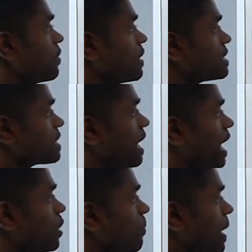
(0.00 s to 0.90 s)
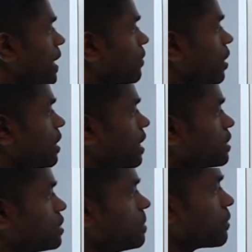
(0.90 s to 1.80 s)
this
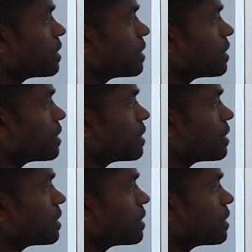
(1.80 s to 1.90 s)
chylomicron to be